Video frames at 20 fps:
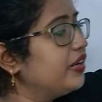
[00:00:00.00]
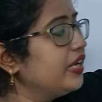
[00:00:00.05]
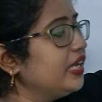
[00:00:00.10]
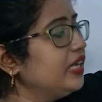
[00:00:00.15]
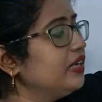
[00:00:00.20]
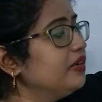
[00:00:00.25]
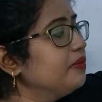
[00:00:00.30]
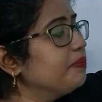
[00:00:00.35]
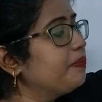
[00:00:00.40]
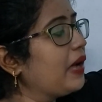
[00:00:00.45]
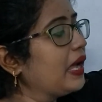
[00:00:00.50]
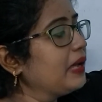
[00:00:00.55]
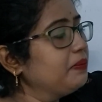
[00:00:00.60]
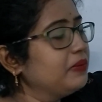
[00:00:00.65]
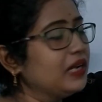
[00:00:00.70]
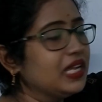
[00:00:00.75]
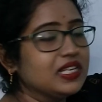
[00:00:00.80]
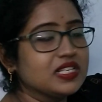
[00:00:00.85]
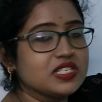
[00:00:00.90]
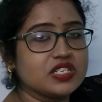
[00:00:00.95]
green
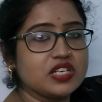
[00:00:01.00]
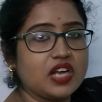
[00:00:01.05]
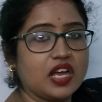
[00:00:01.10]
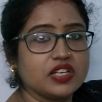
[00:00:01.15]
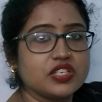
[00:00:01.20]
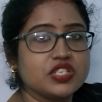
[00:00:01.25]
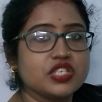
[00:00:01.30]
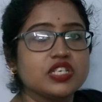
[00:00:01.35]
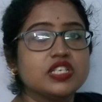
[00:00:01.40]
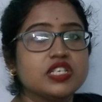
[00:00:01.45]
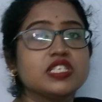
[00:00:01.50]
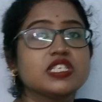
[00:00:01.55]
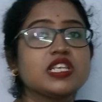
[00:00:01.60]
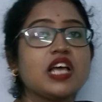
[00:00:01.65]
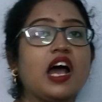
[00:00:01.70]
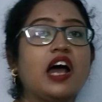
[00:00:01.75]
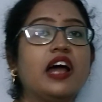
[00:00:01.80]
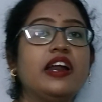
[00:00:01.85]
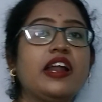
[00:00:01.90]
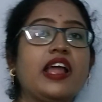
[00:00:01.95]
pipe-like structures
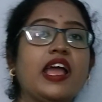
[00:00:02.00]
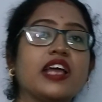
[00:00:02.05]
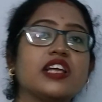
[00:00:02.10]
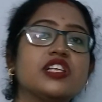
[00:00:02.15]
are